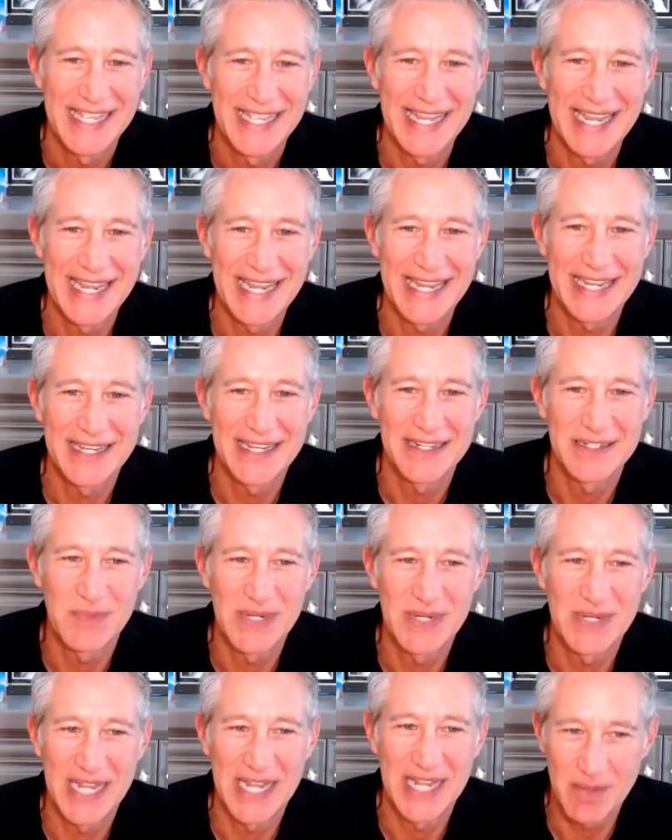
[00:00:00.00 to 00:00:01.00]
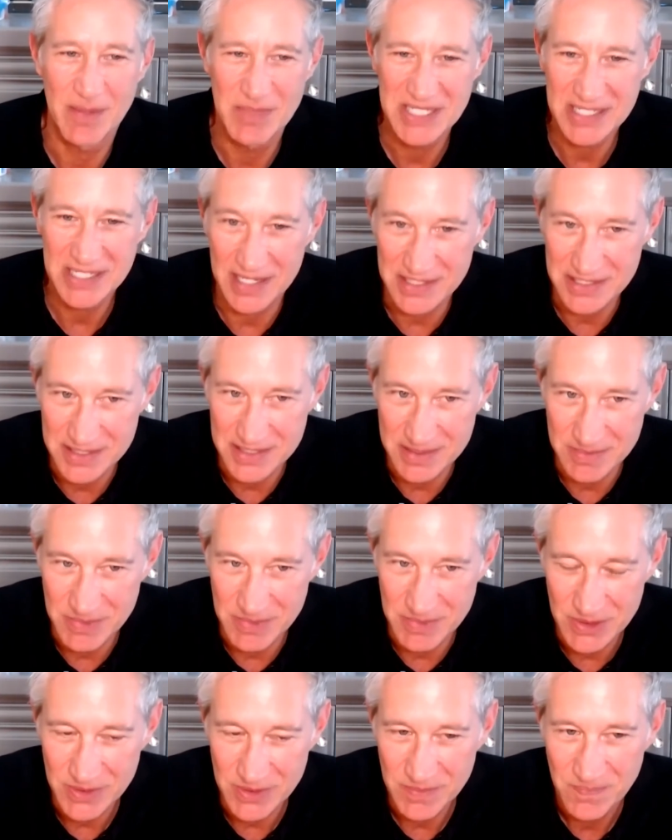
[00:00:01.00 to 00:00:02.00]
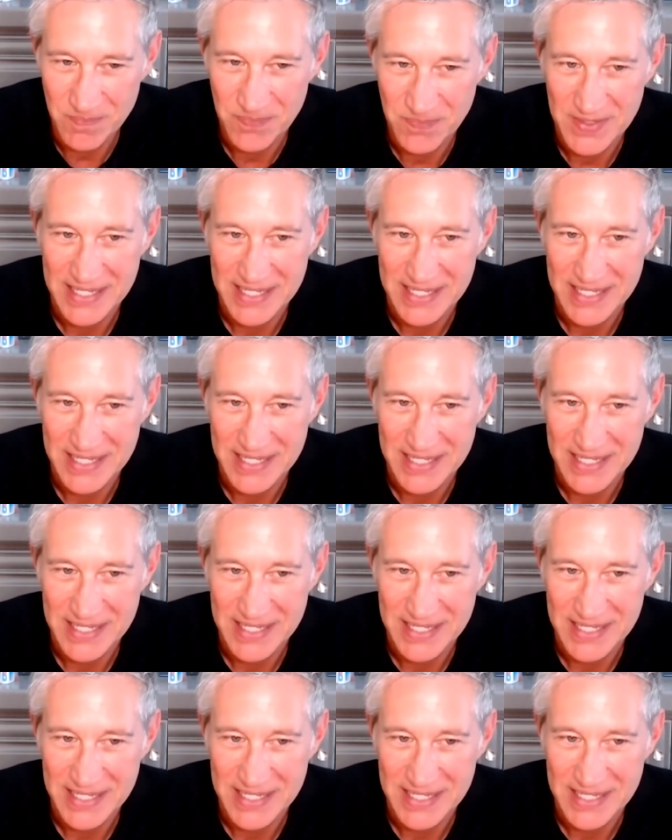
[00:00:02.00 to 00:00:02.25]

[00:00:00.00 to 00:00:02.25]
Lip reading: And we got him as a customer.